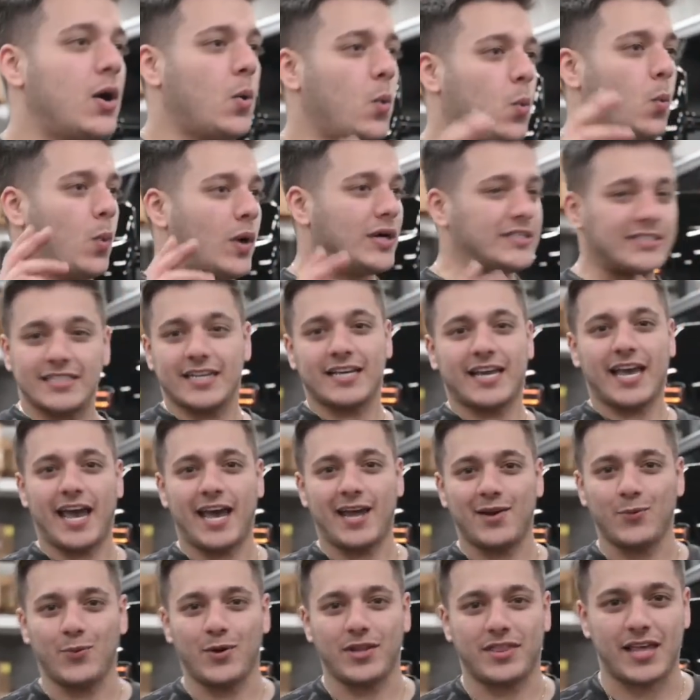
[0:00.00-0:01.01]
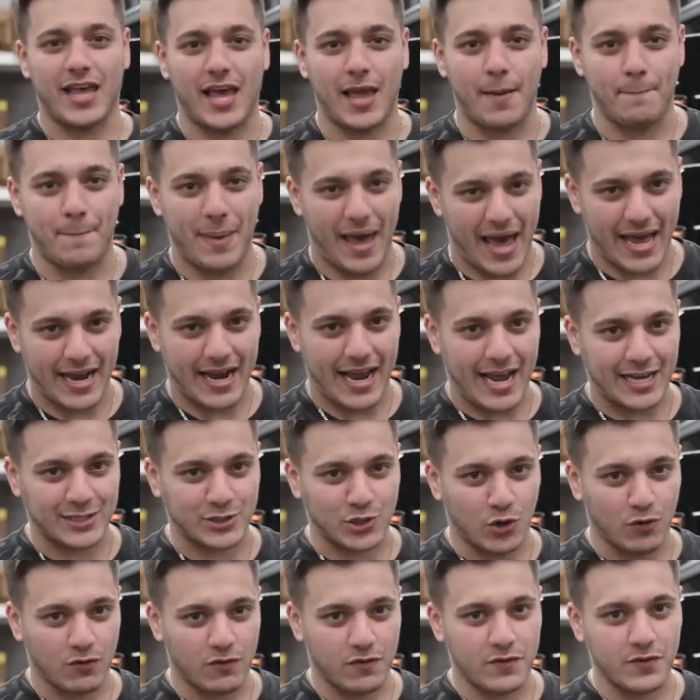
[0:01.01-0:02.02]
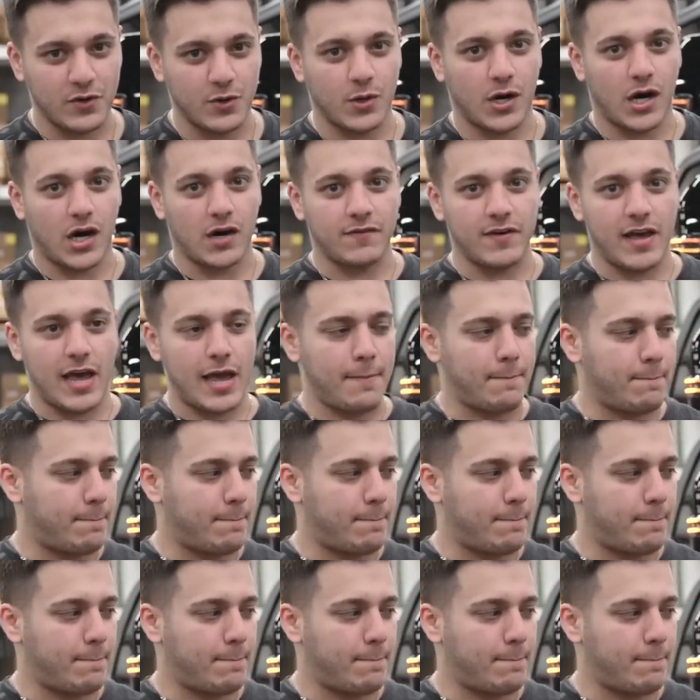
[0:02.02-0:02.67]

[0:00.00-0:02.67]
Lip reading: Once again with a badass overview of a